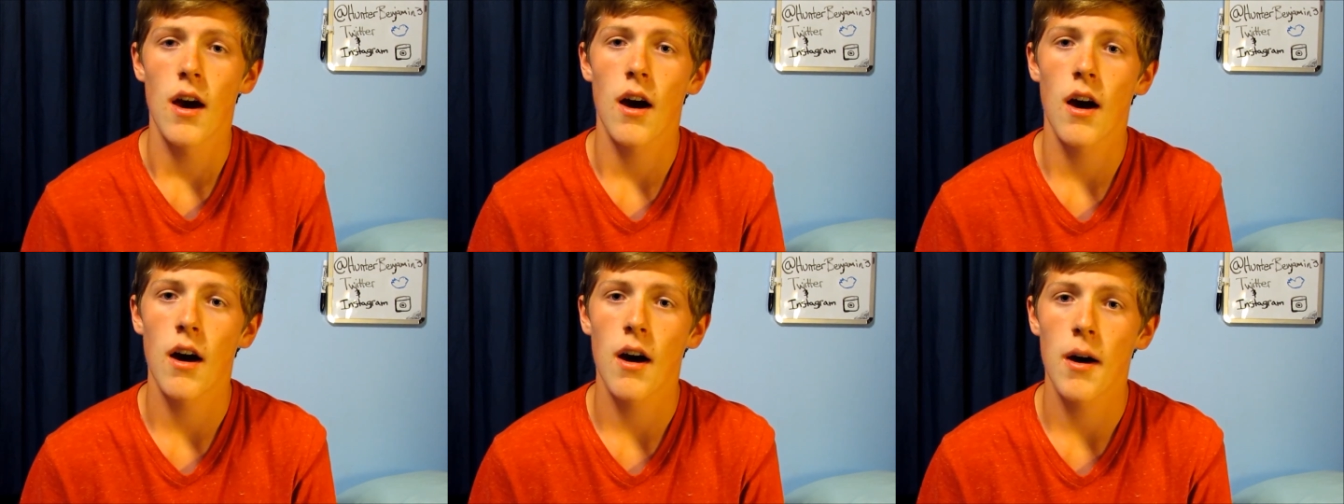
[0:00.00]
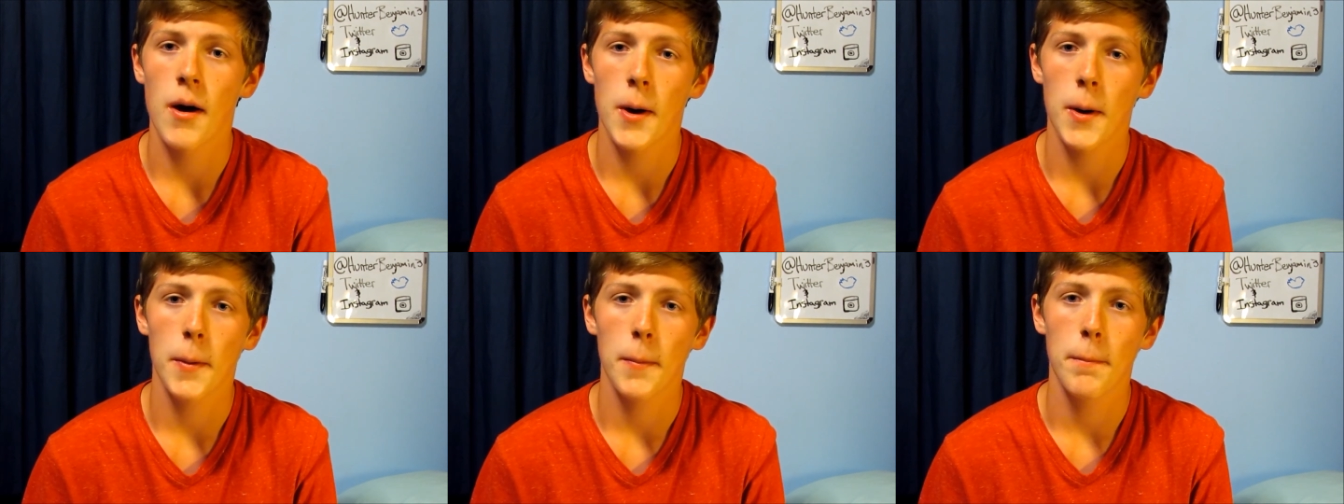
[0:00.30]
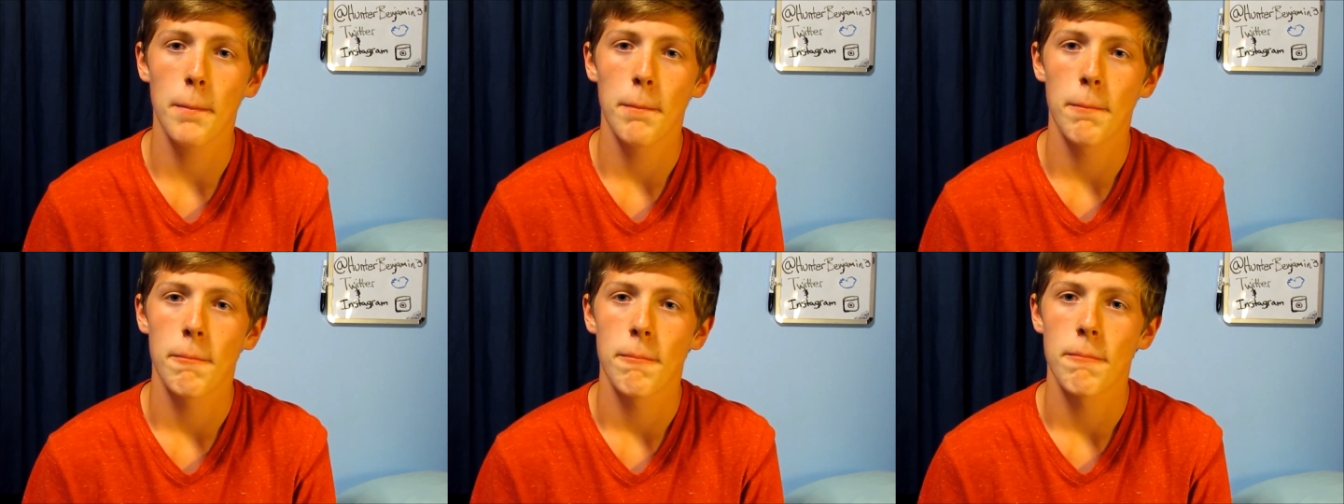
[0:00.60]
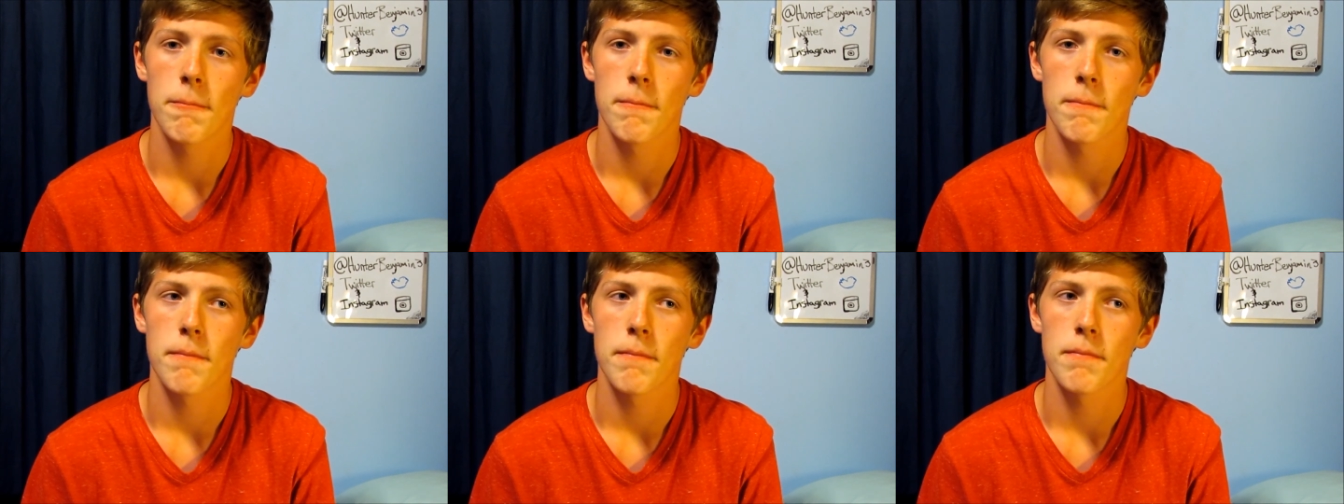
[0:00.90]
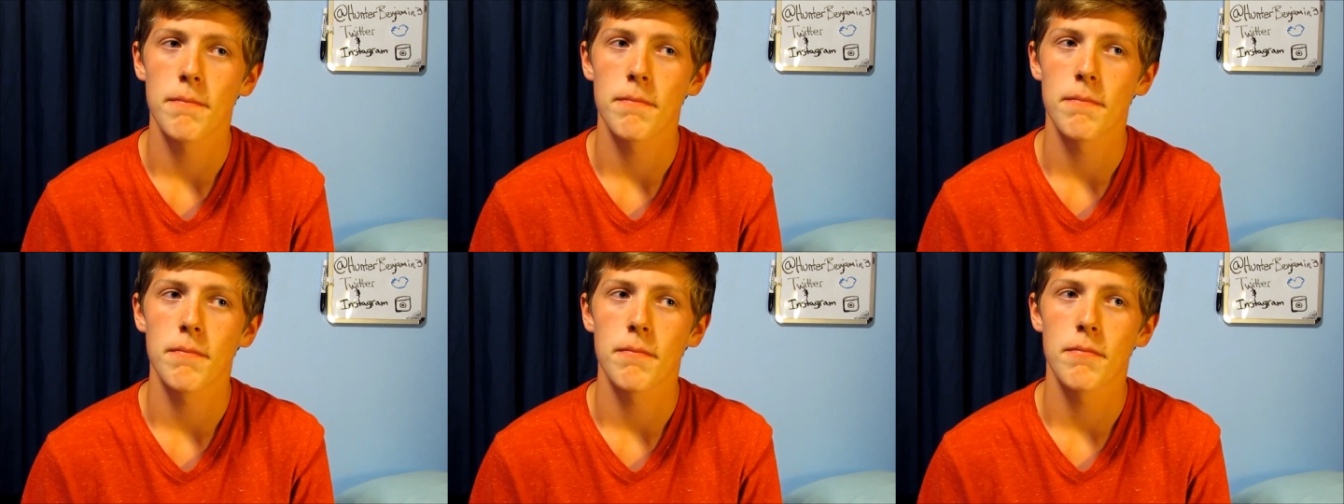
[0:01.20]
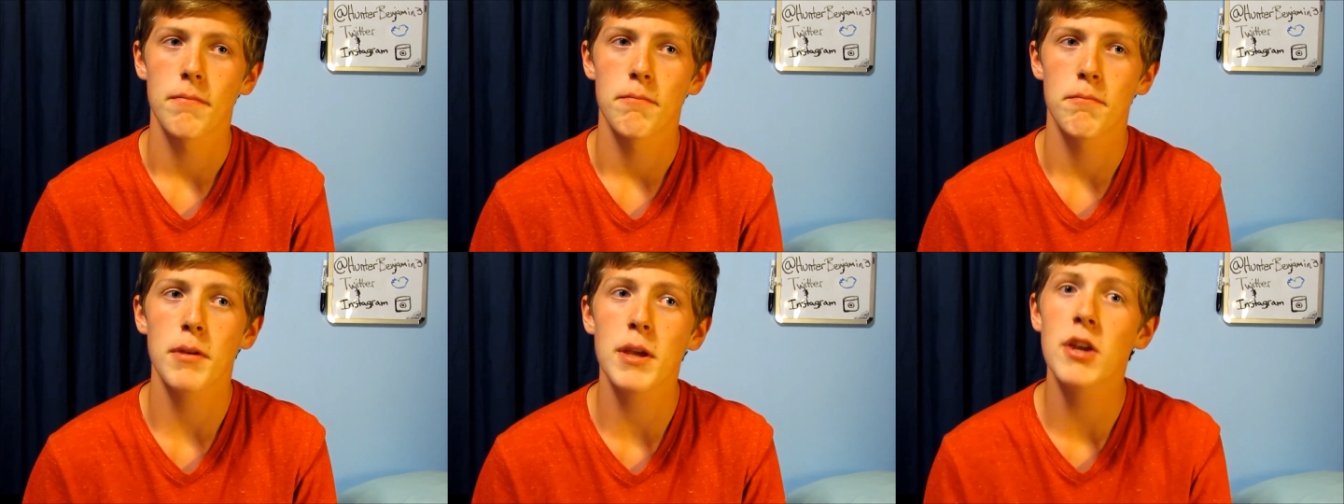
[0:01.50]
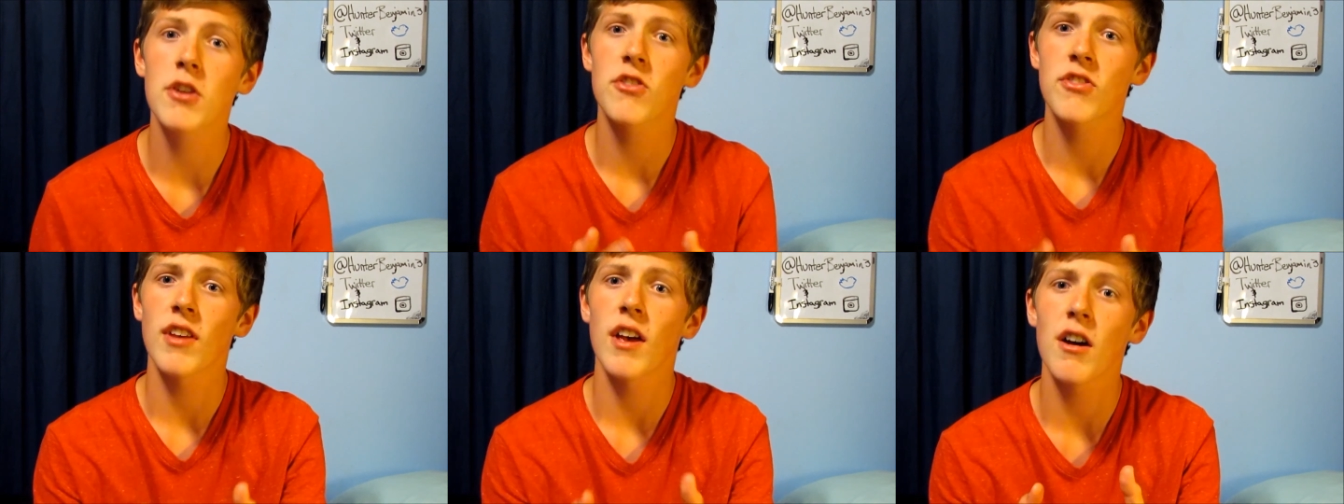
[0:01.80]
Be
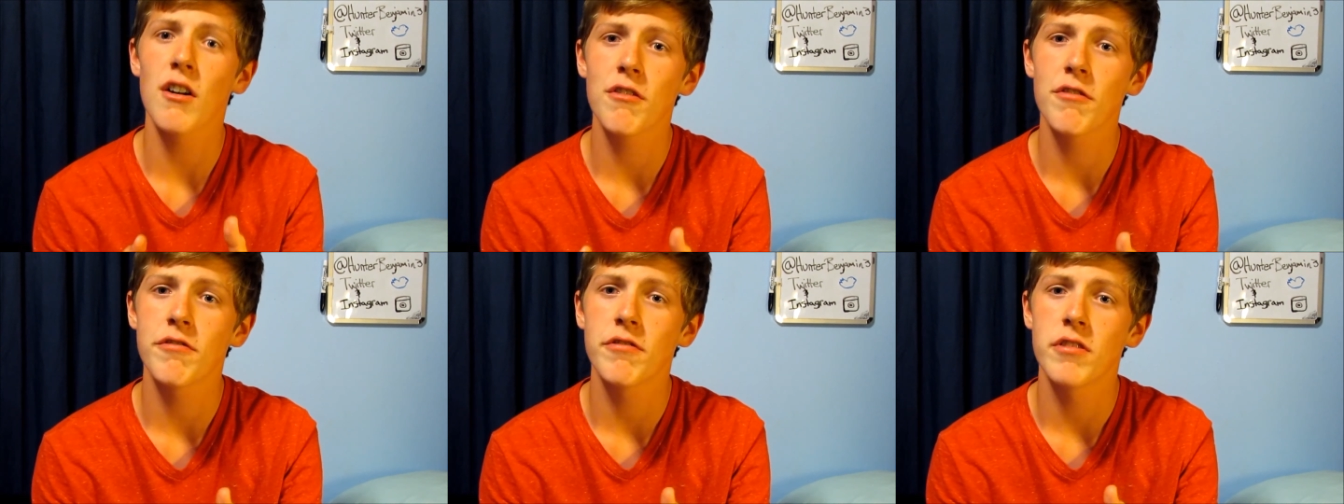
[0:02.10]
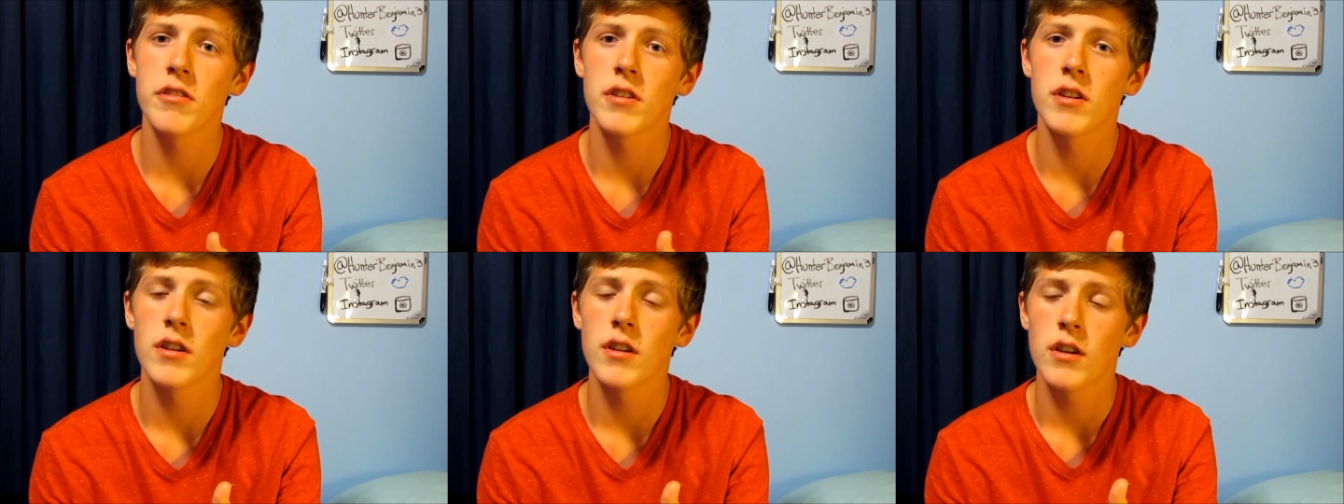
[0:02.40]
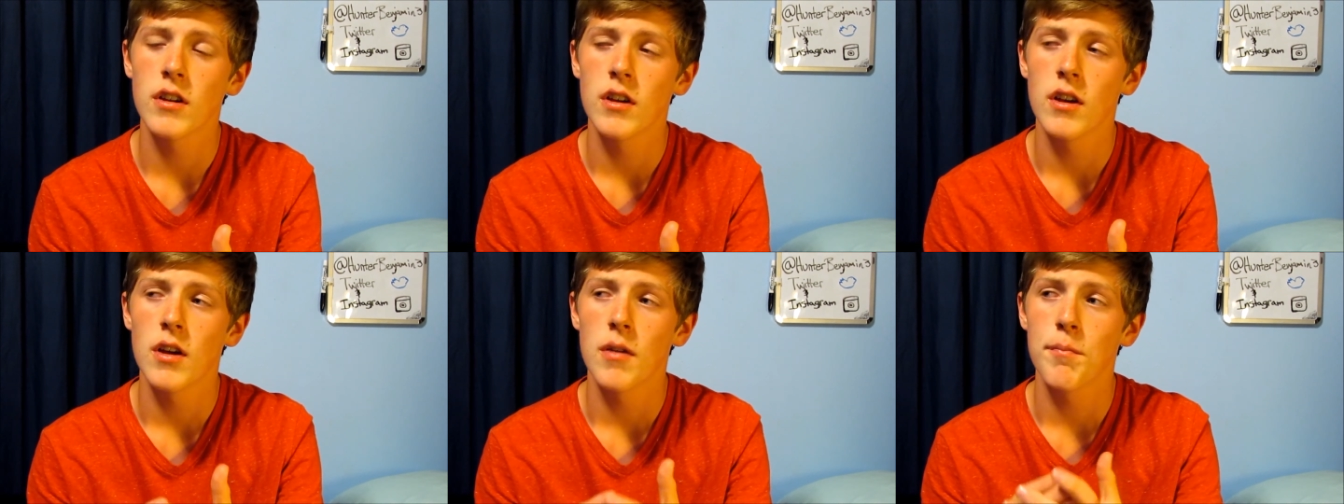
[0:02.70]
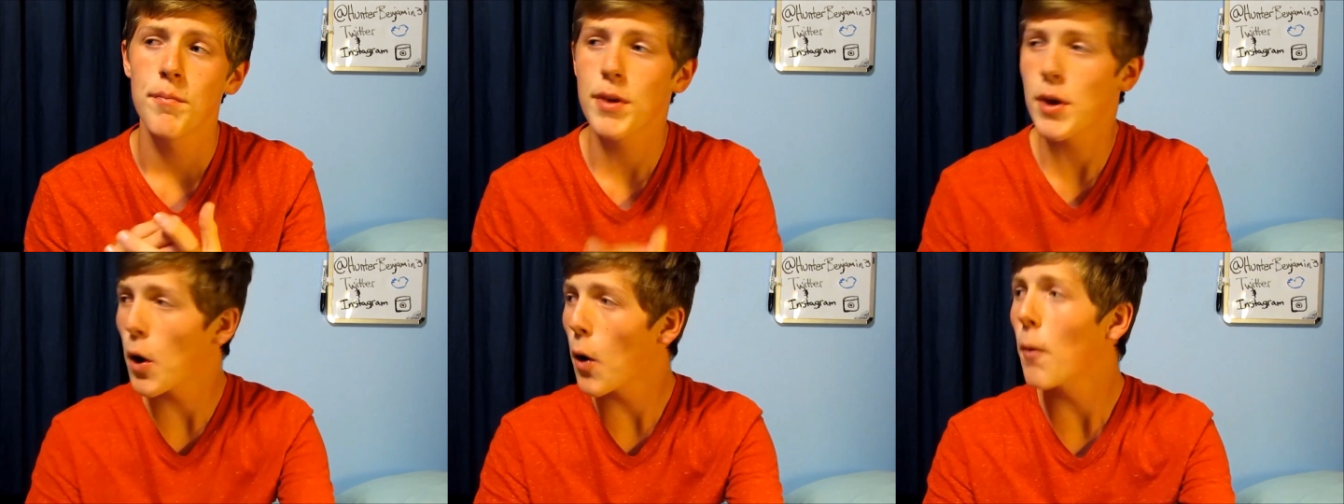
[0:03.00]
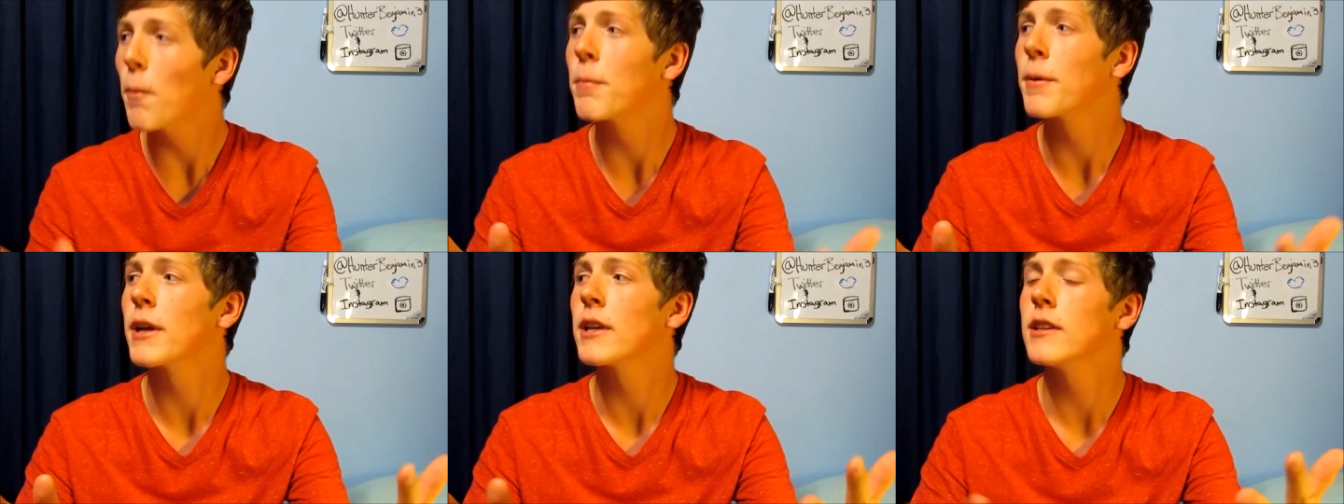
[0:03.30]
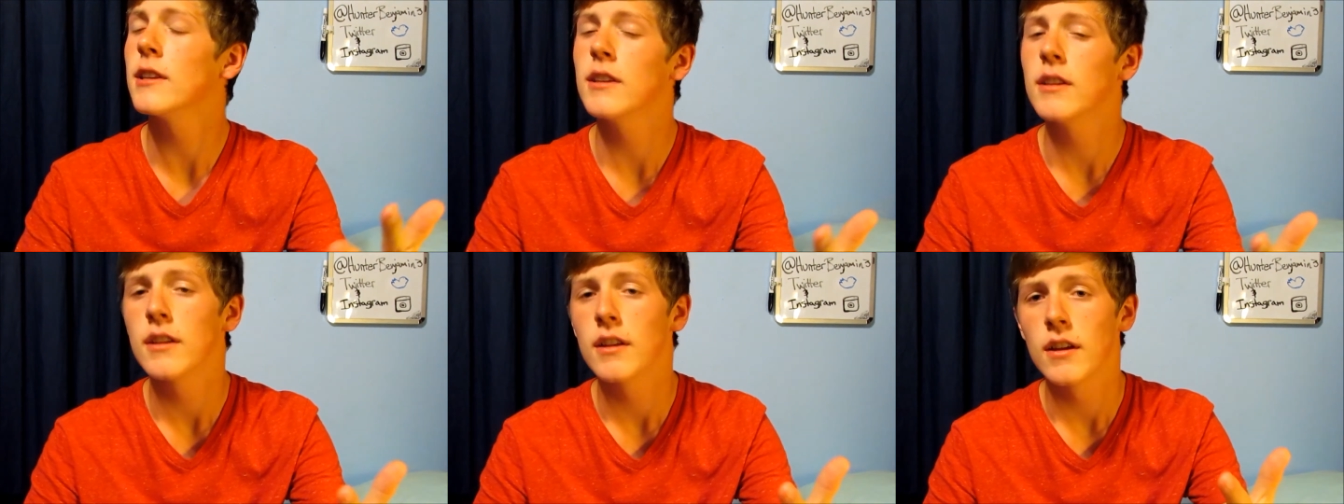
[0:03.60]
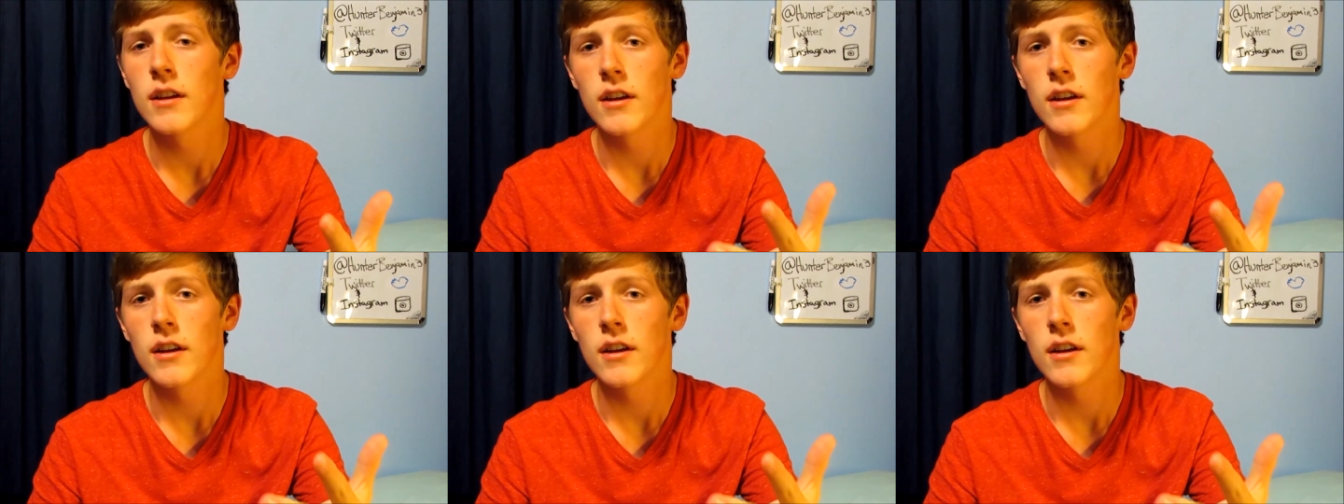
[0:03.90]
yourself, be open,